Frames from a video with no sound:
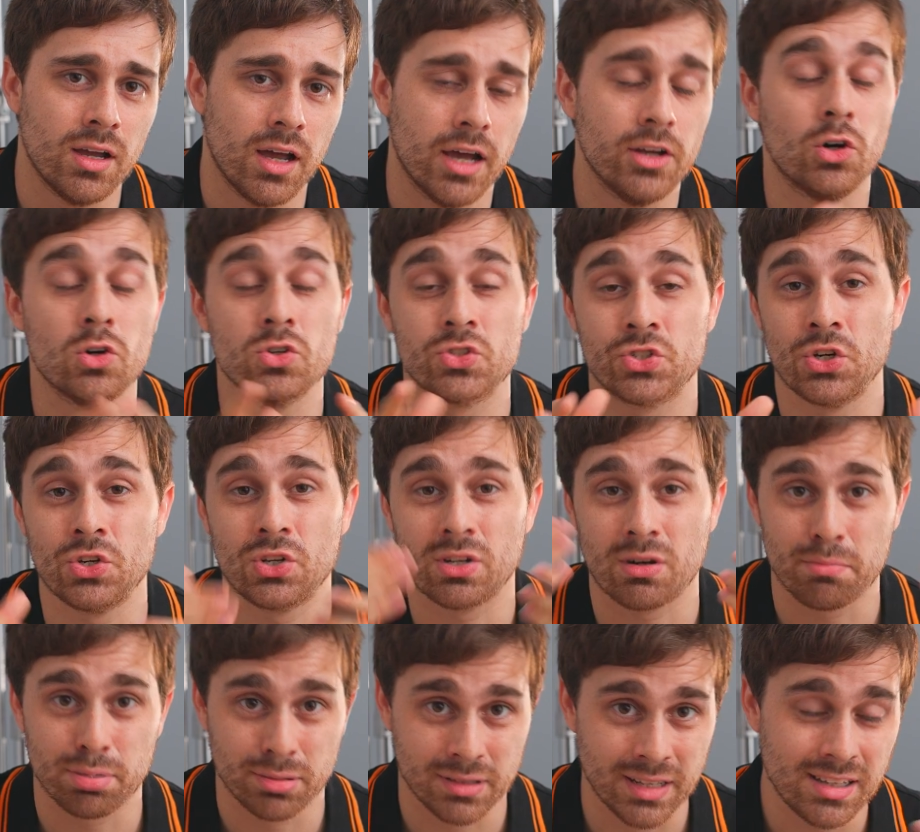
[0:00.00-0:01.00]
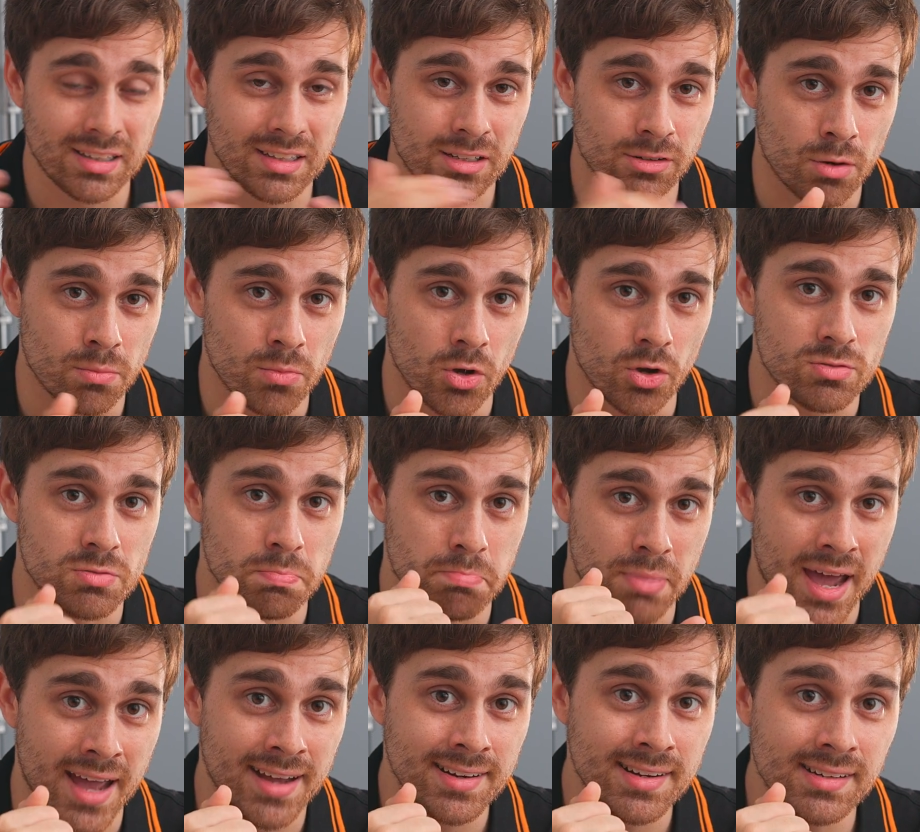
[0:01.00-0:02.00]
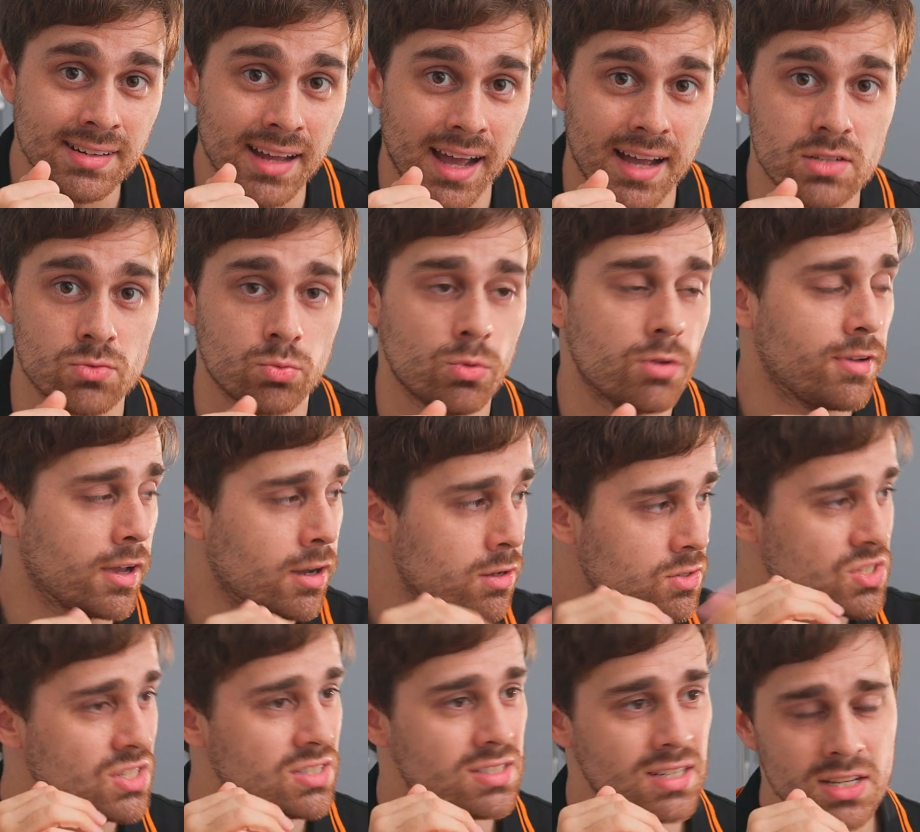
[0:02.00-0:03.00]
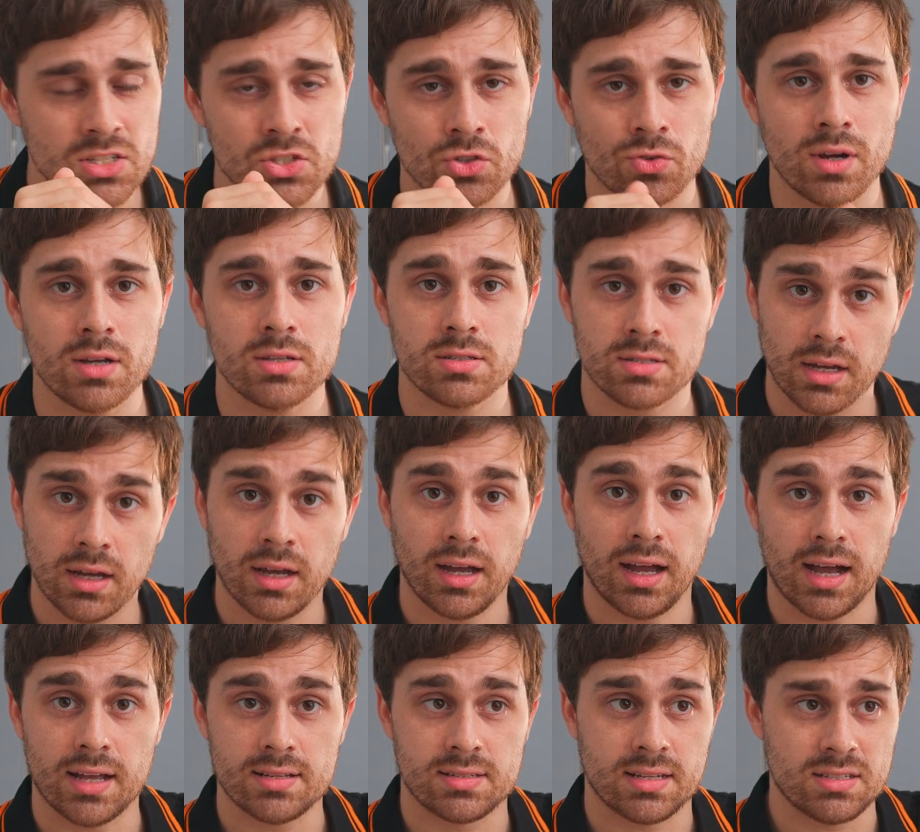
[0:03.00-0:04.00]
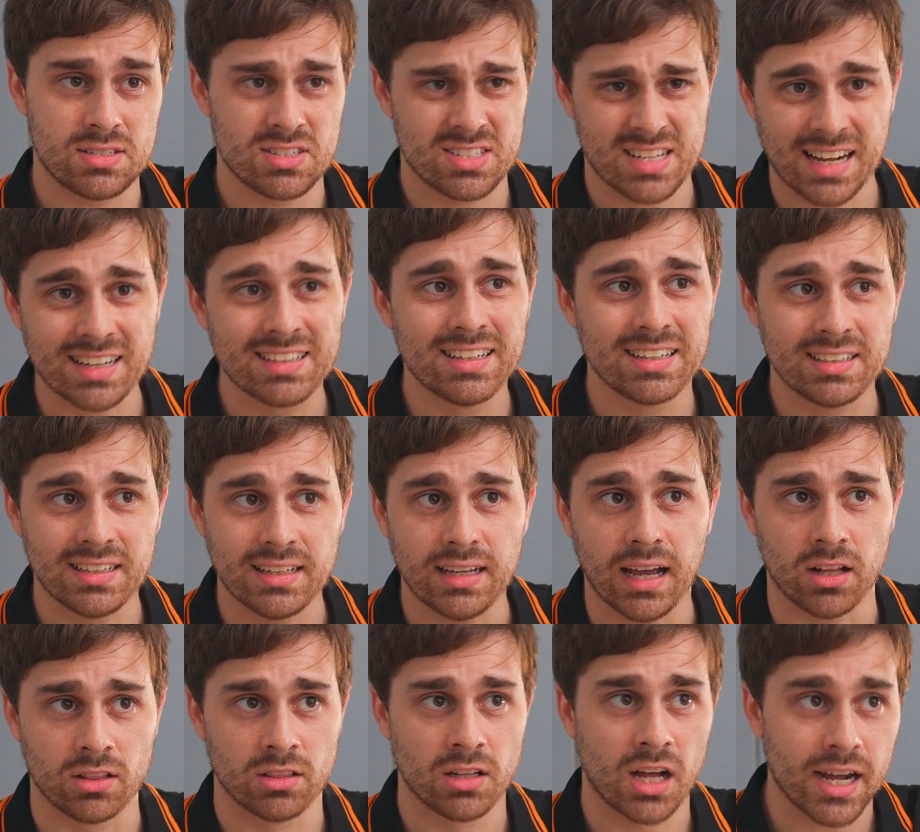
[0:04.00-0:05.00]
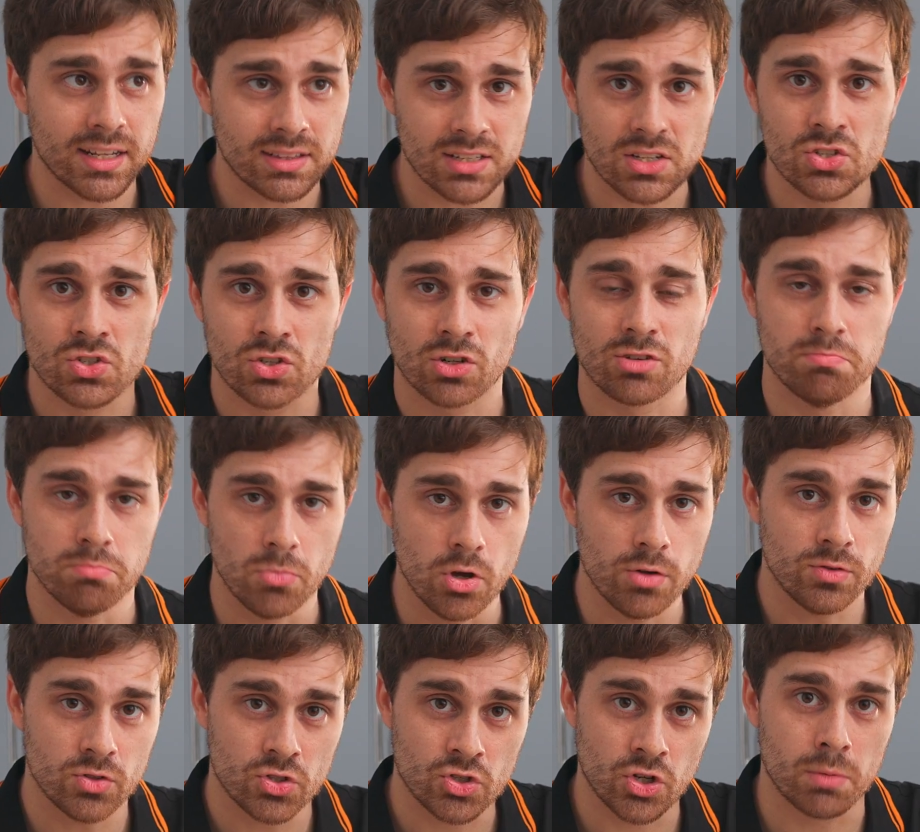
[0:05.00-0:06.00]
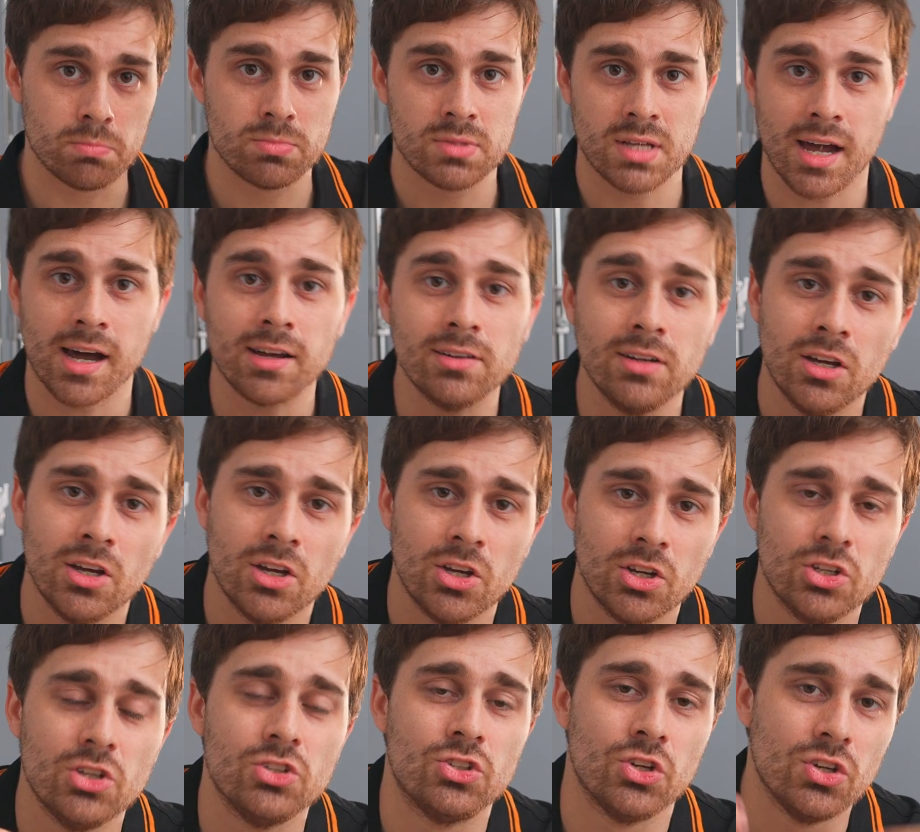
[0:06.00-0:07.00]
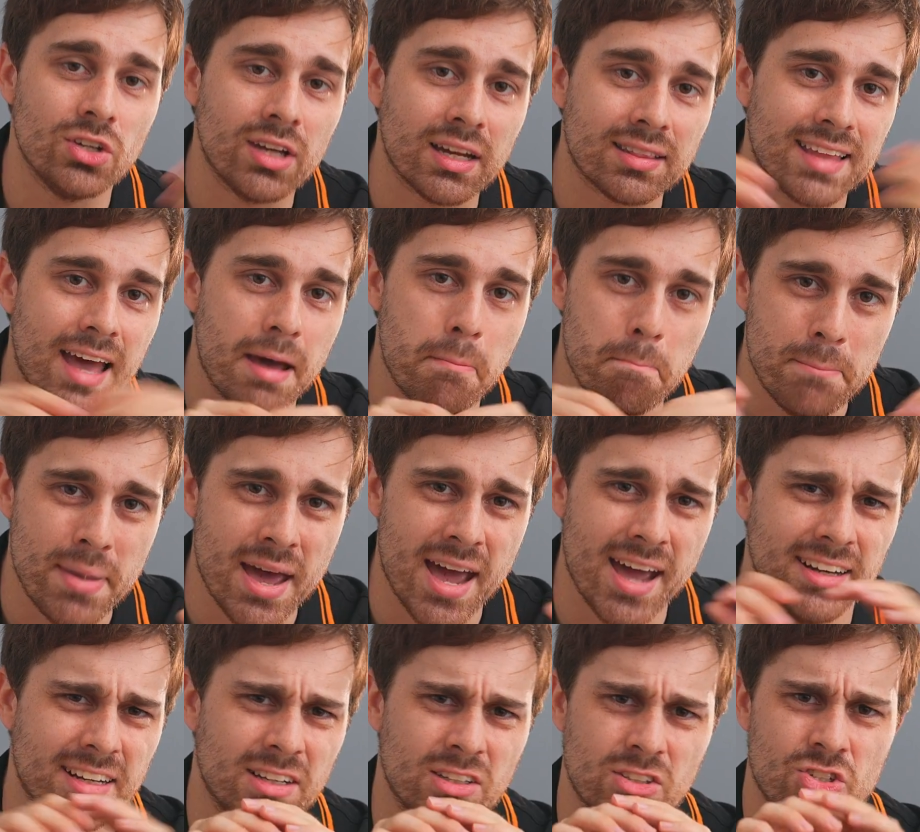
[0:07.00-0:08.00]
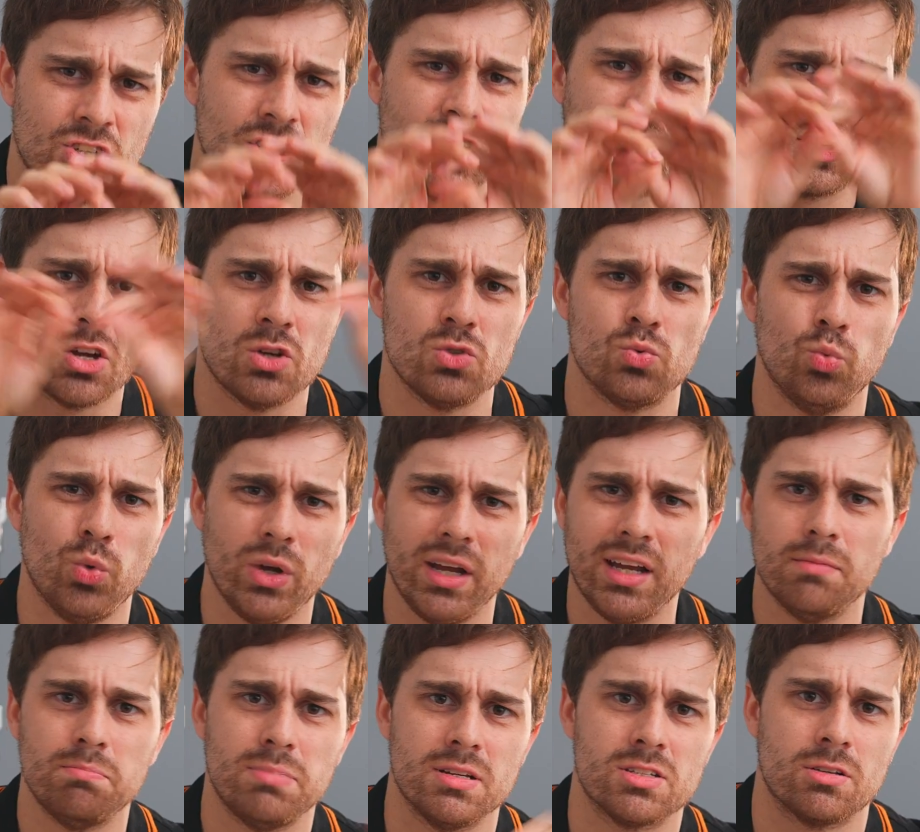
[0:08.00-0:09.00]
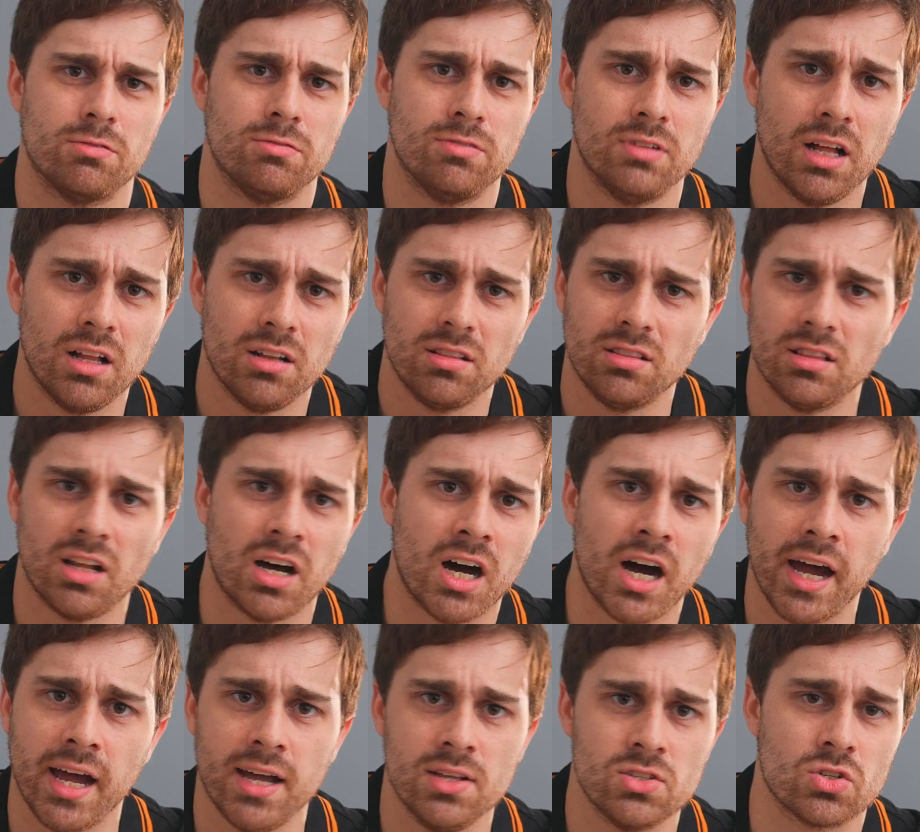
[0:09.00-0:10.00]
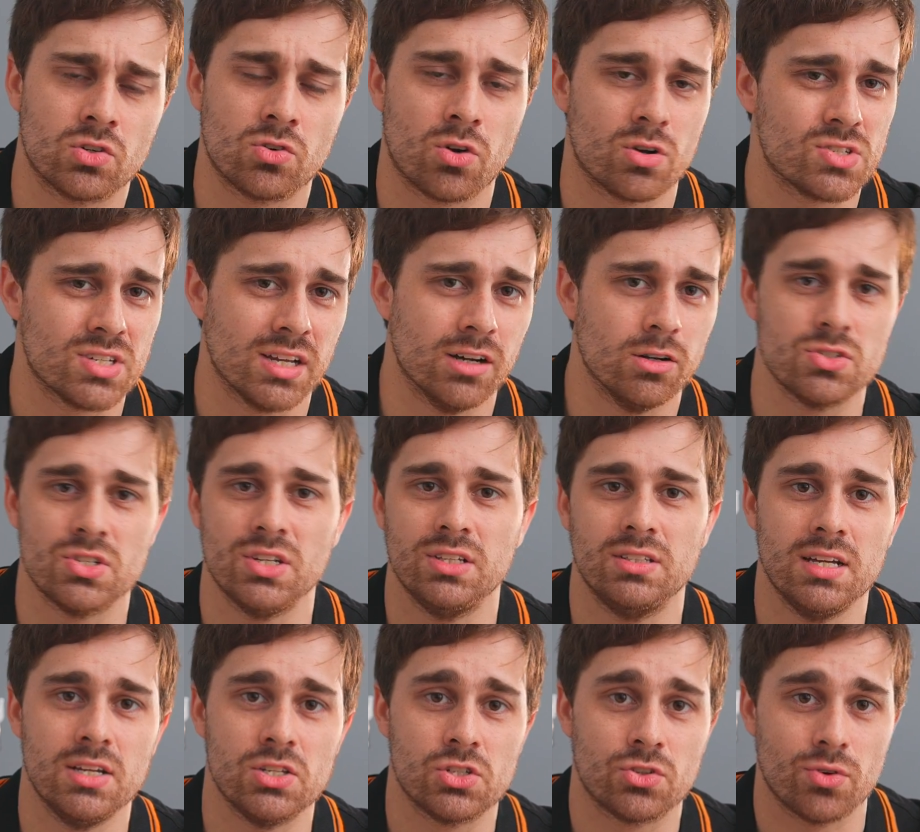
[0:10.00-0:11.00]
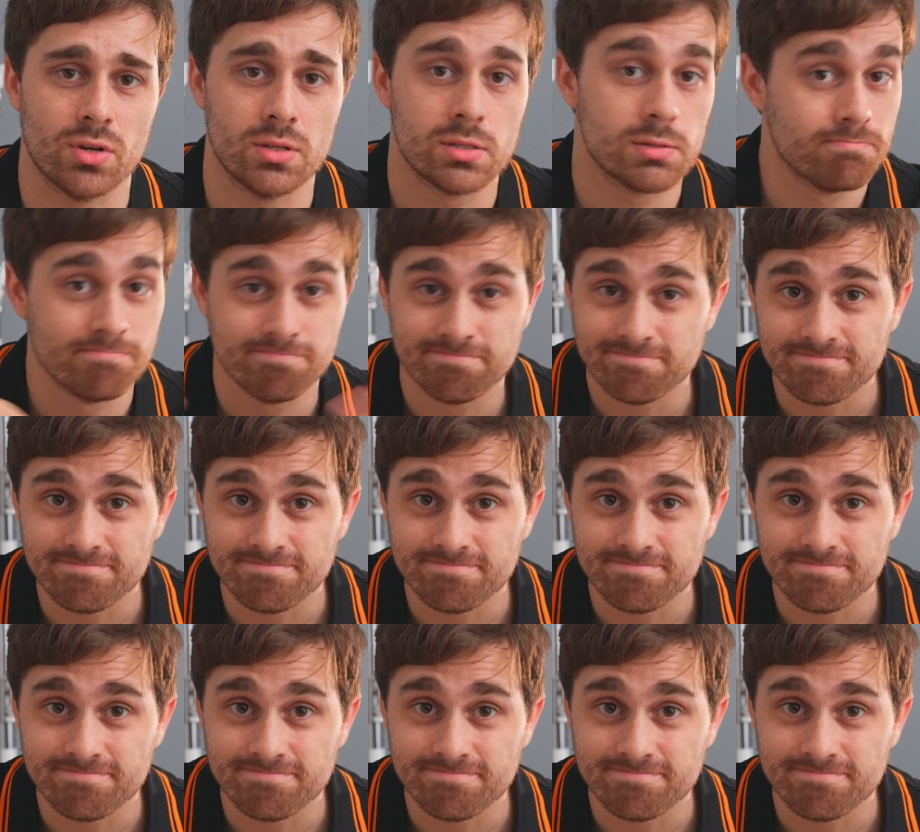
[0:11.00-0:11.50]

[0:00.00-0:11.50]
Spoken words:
It also completely removes banding, as with LCD screens, as it's technically a light that's sort of moving top down, you do get that banding. So you get those weird bits of lines across LCD screens.